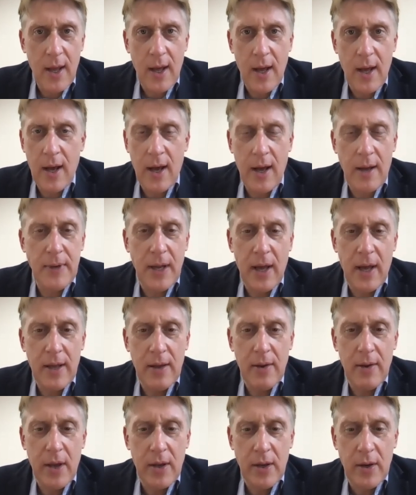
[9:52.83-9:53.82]
I mean,
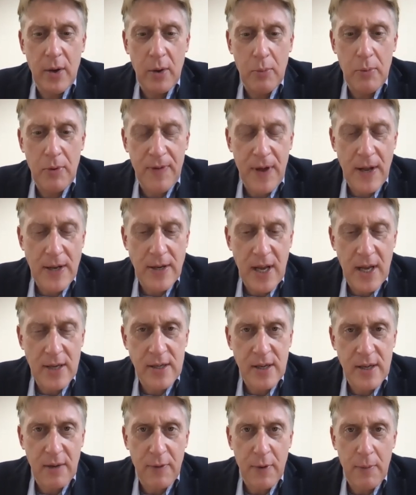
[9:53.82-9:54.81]
it'd be
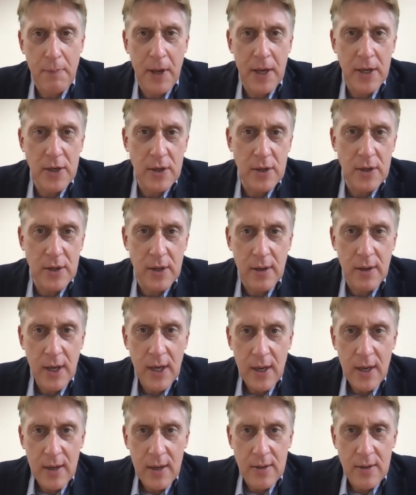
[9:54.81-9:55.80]
fantastic for a patient
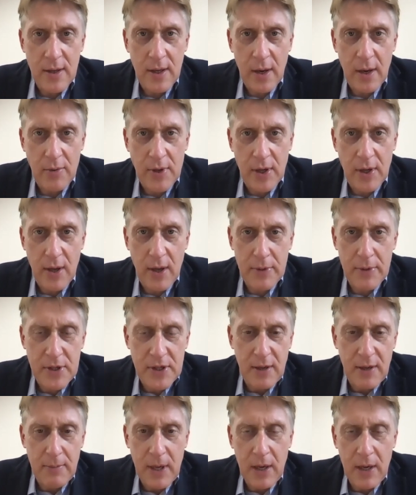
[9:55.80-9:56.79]
to come and
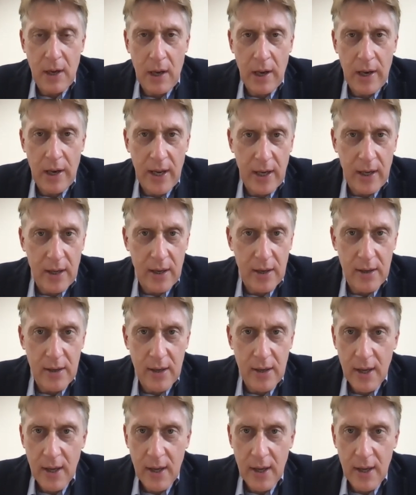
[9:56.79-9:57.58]
see me in clinic and